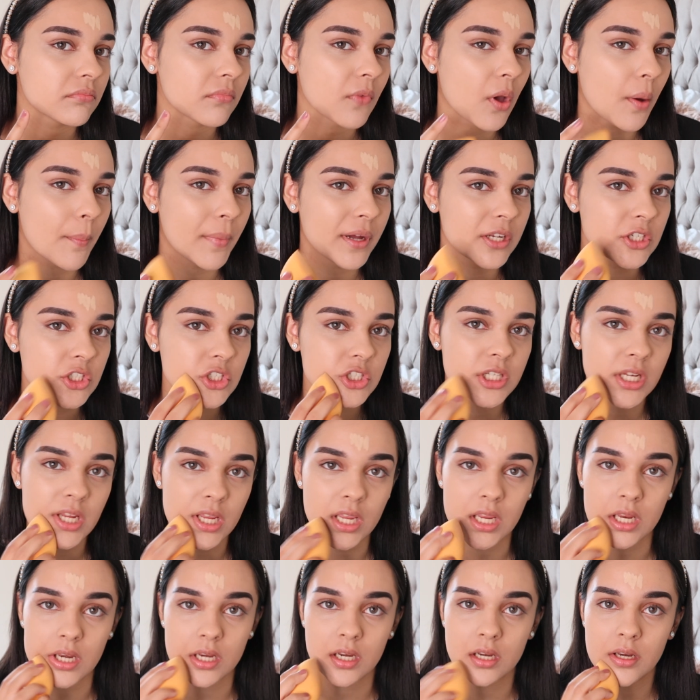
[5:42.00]
on my
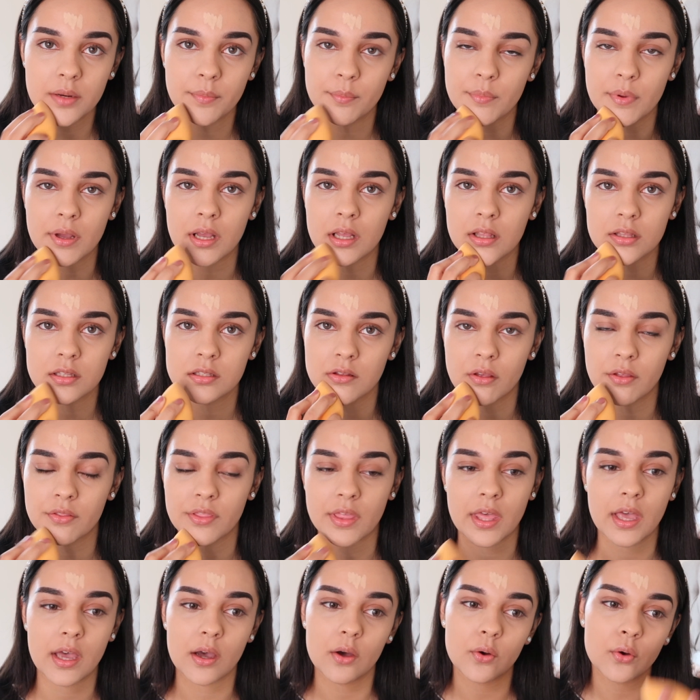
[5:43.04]
chin, but I'll sort
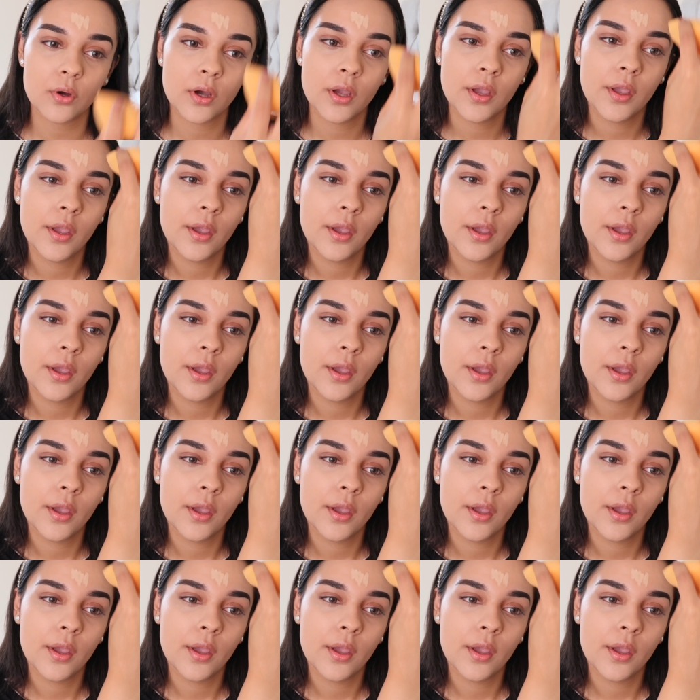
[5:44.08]
out.